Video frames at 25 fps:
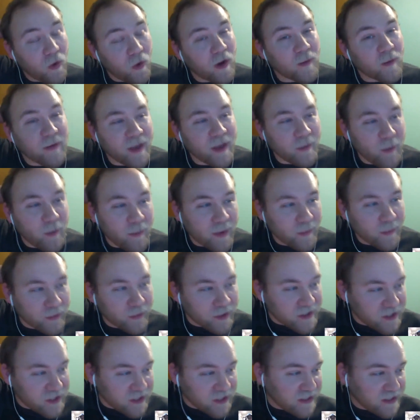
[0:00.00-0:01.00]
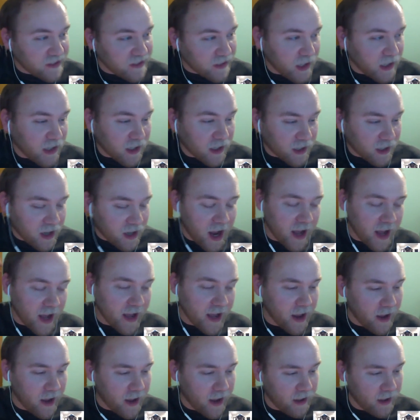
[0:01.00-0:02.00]
I became a member of GTR,
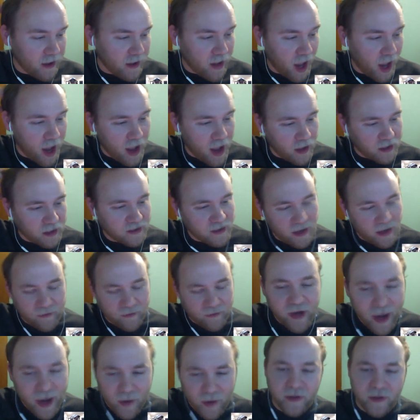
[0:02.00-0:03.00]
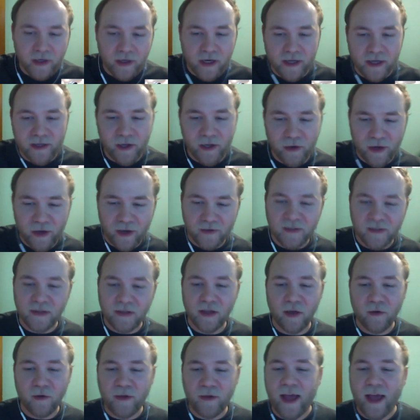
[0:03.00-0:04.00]
I, I every now and then I'd go down to the
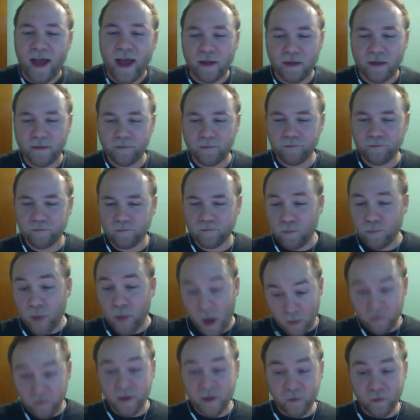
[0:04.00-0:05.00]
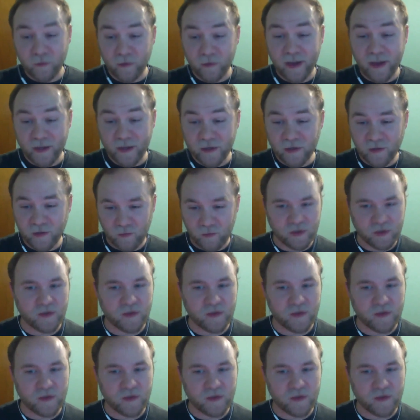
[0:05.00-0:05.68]
Ocala public range, which oh.